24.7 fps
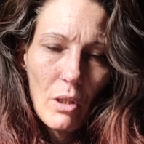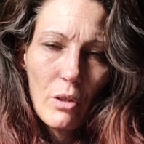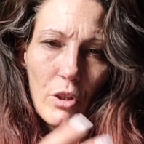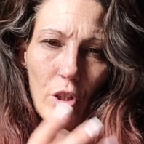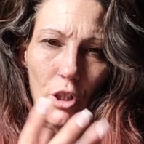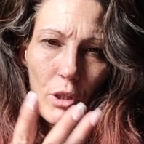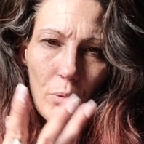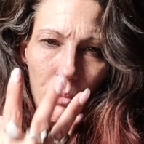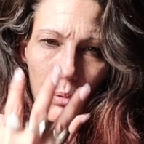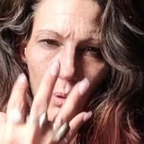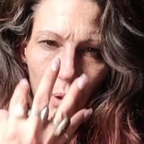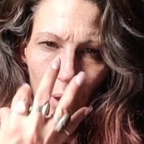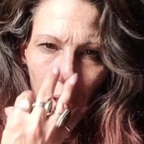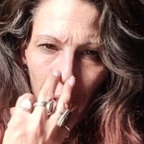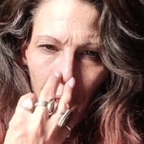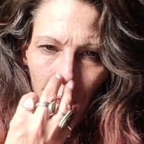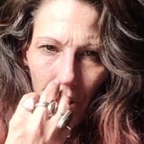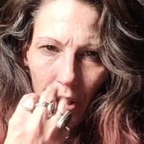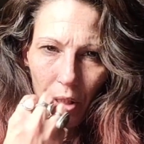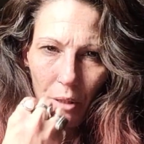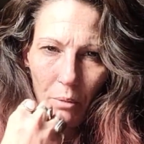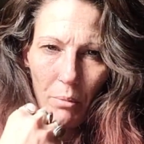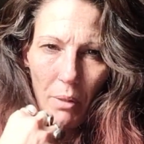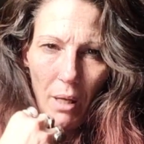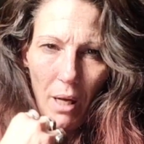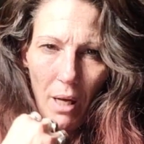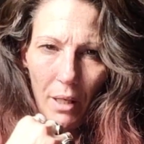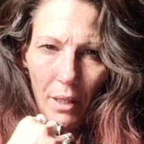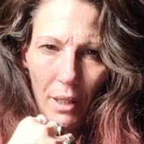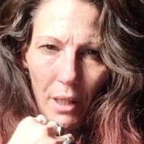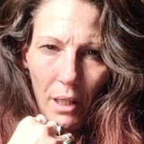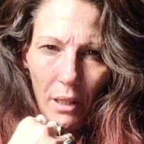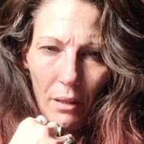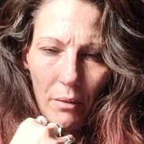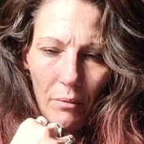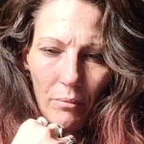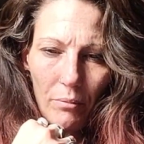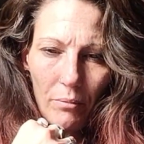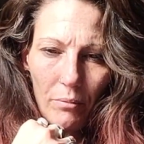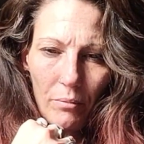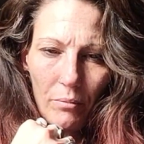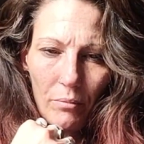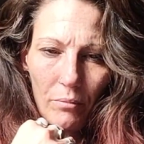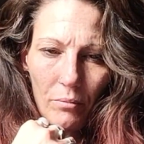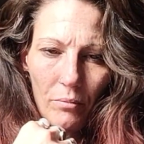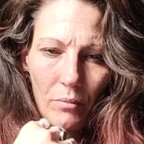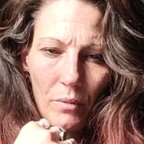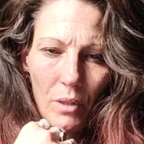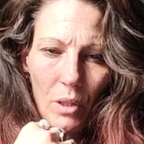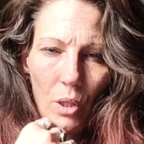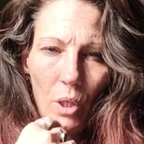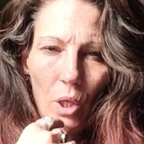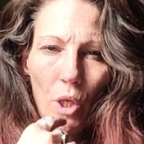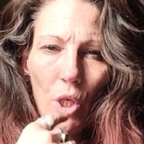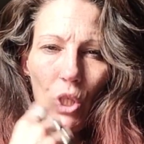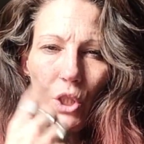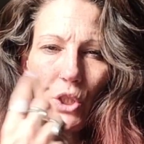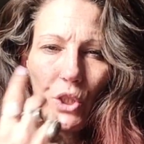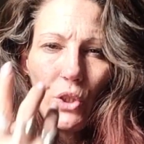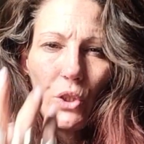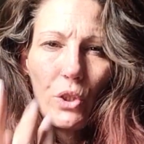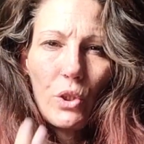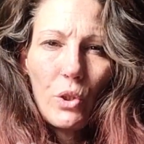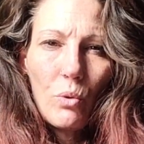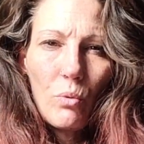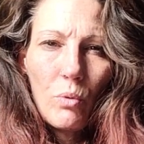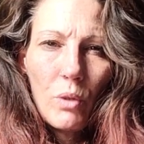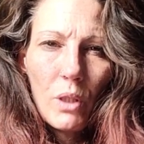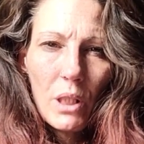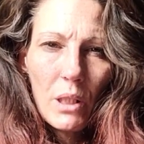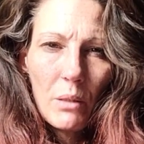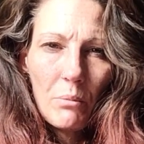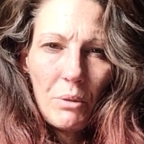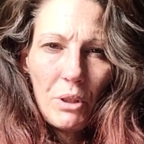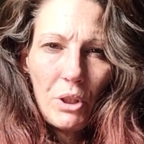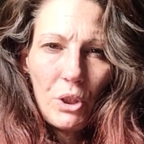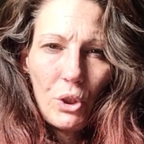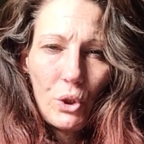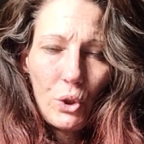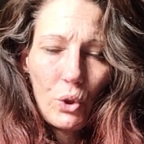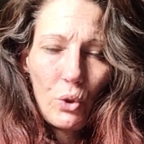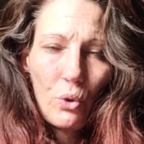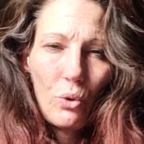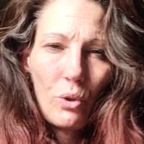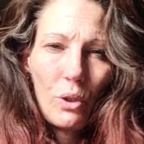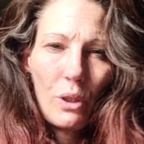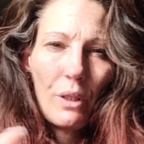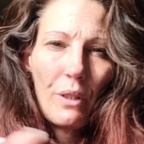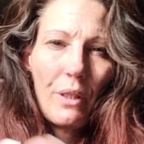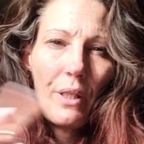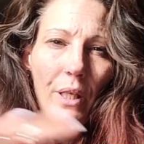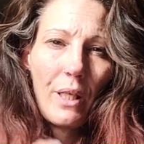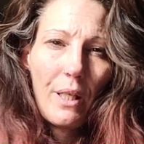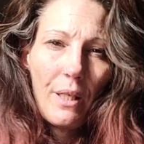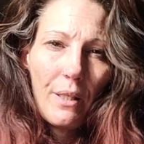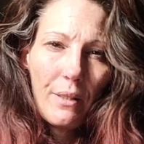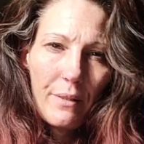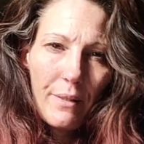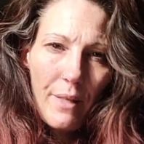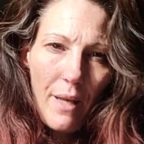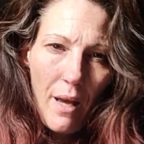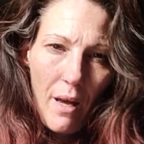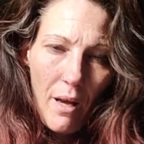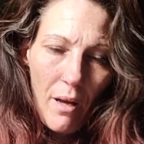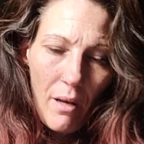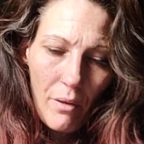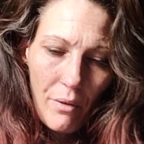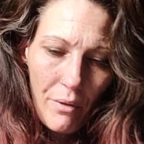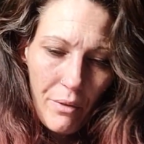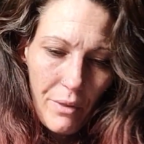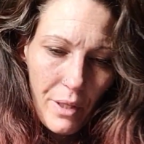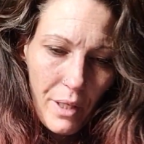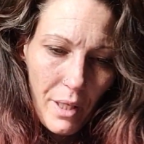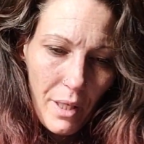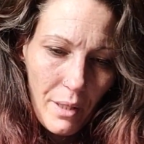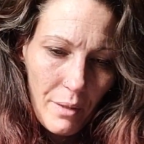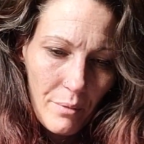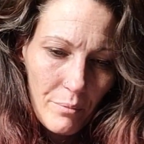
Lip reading: you're putting in your body. So you want to be sure that it's healthy.